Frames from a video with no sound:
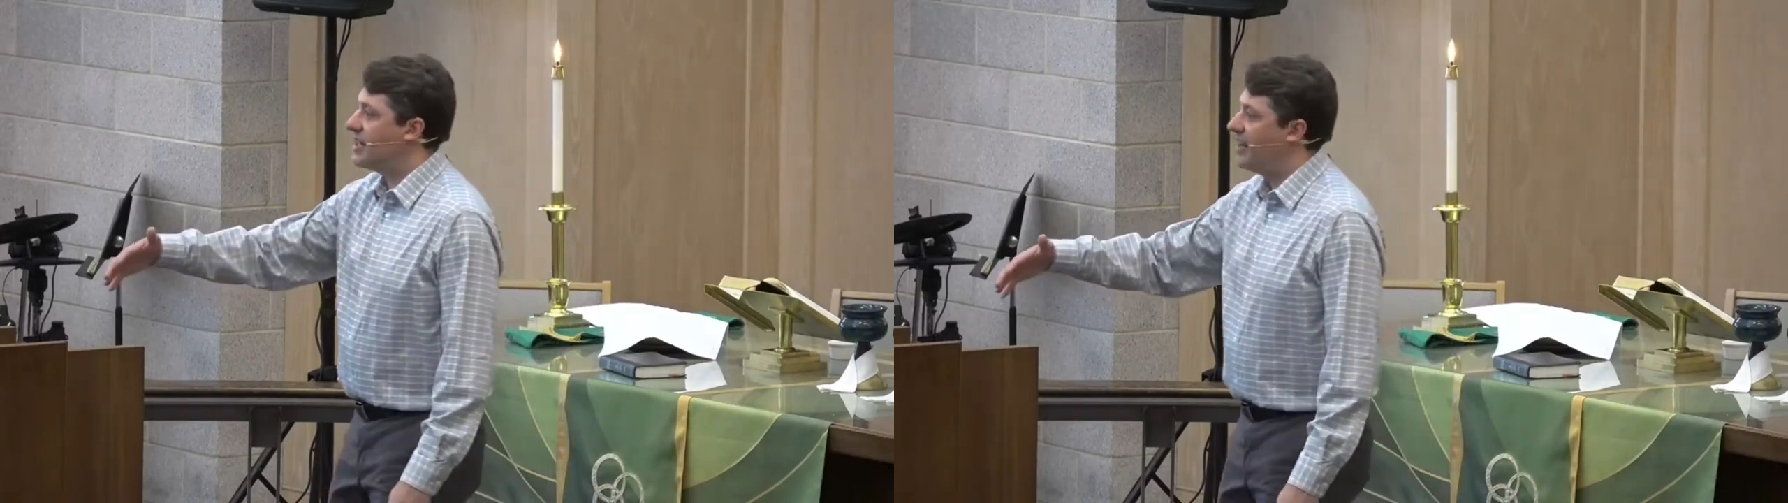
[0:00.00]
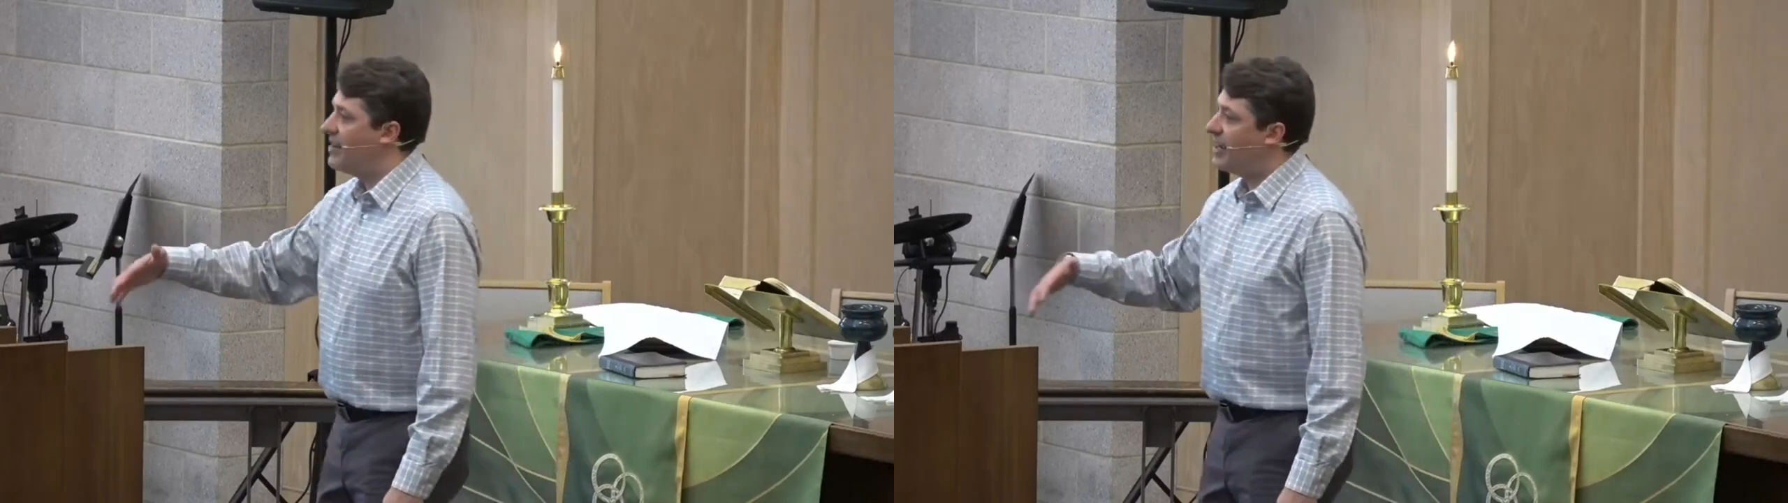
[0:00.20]

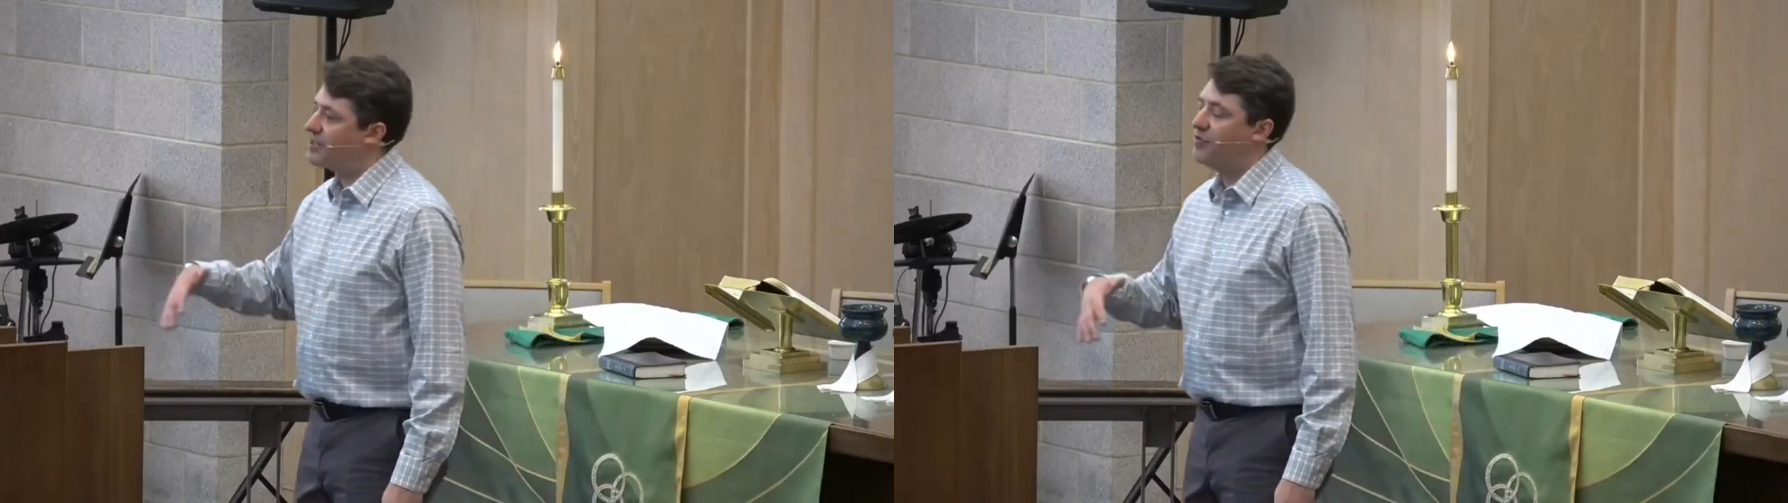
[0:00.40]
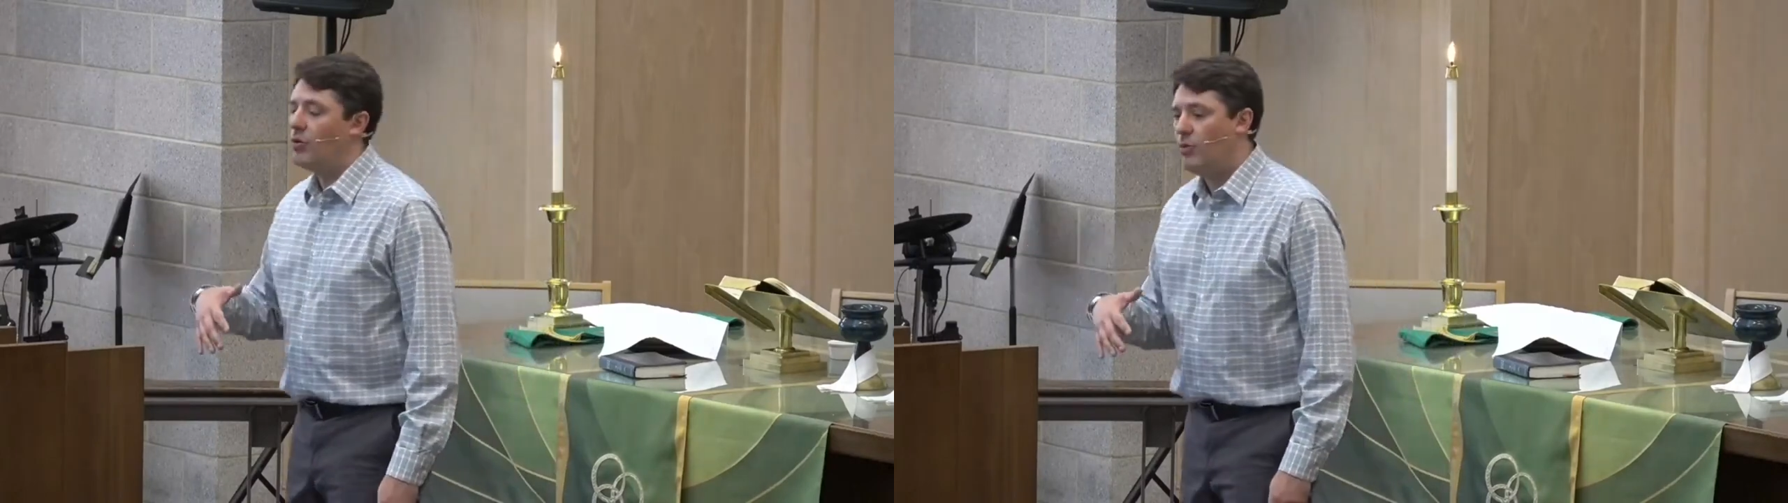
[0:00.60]
in the next
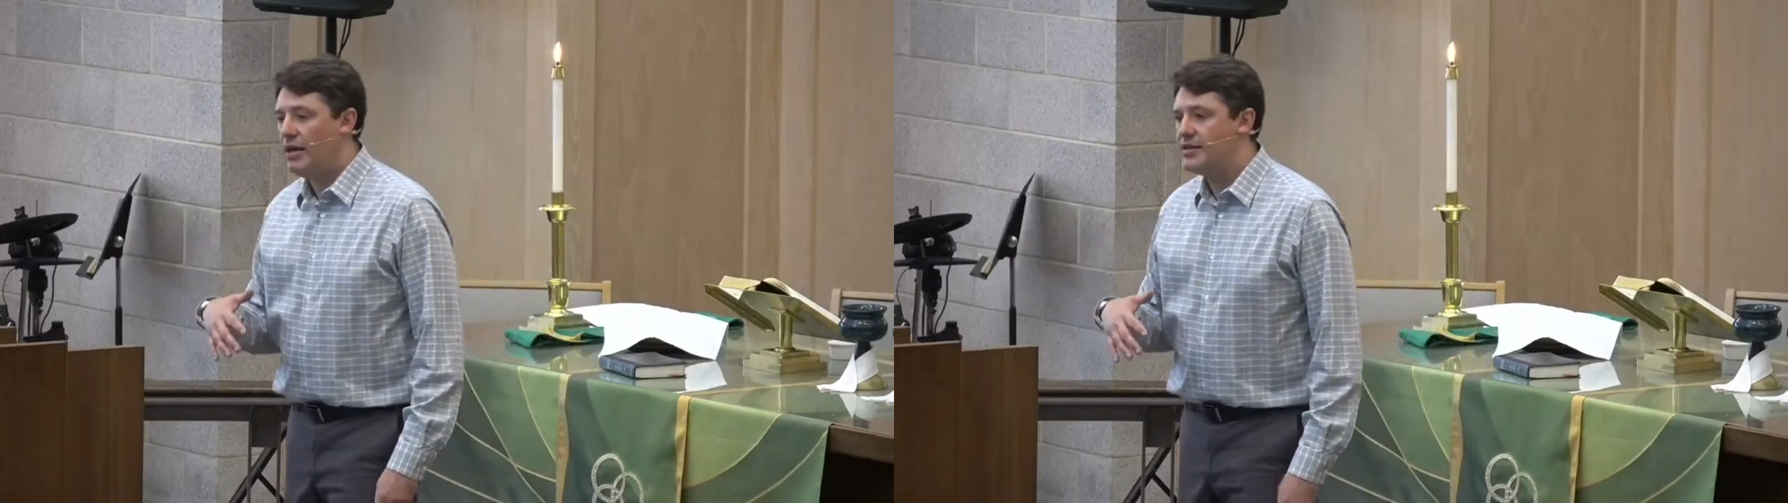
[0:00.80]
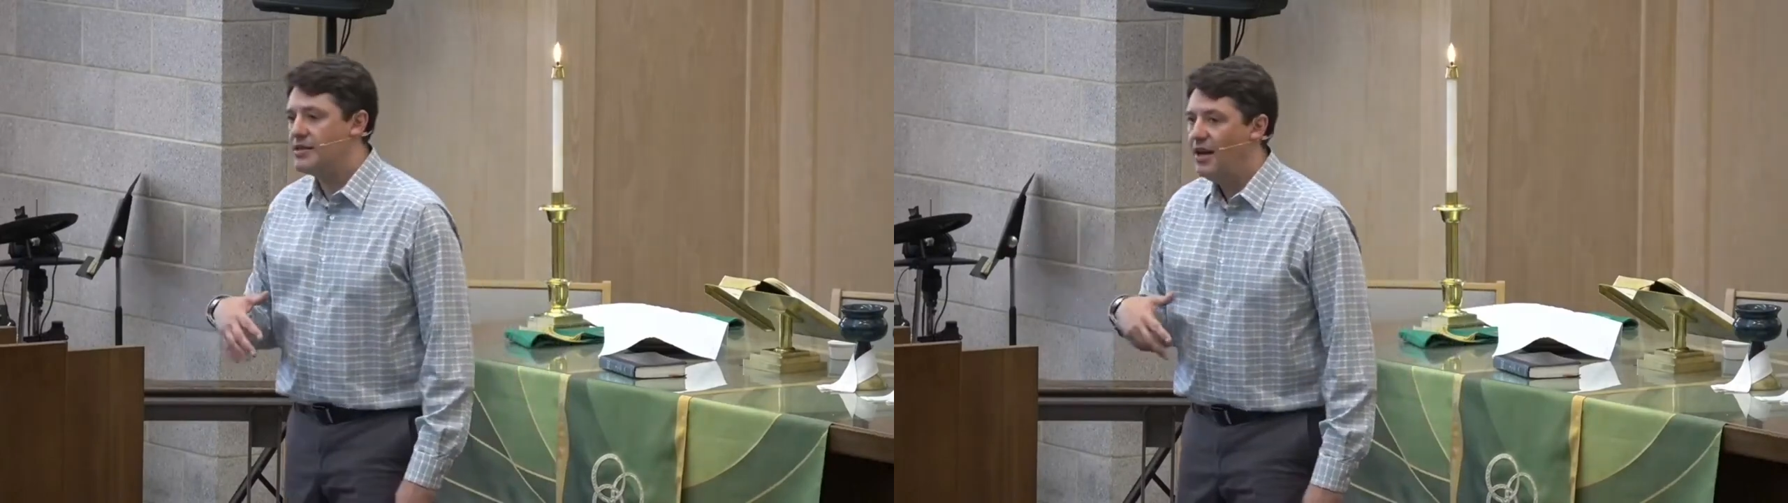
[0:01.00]
4
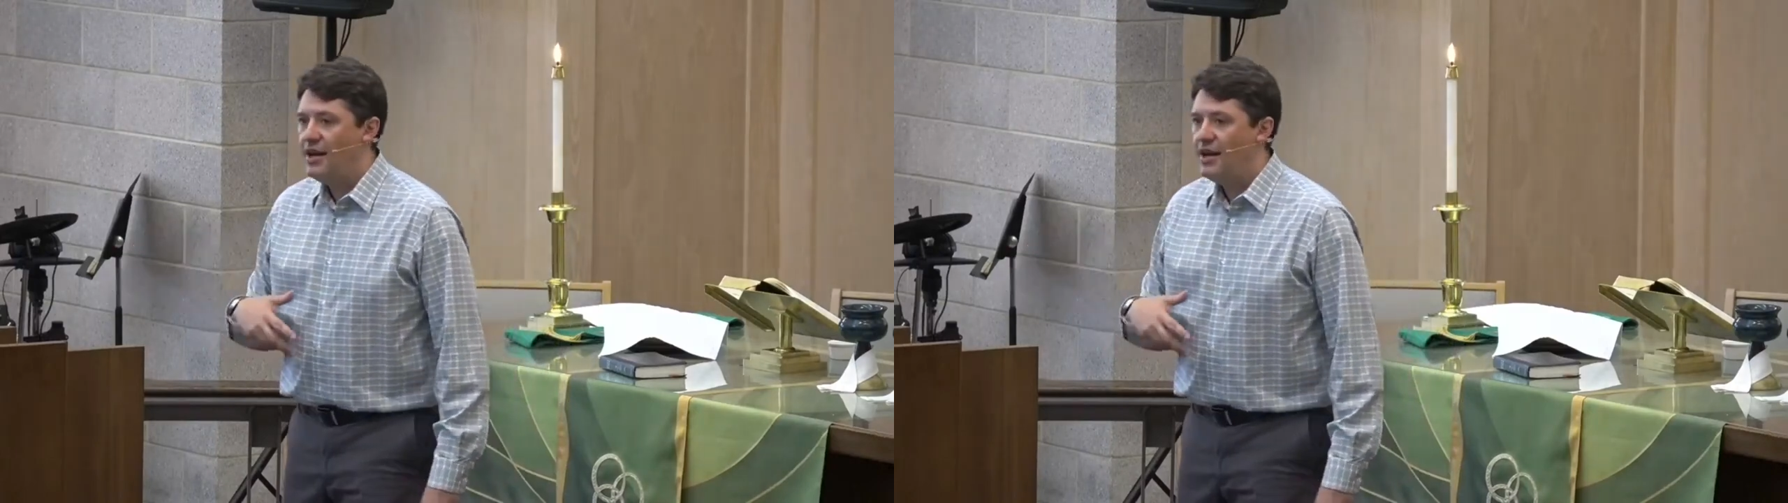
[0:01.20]
weeks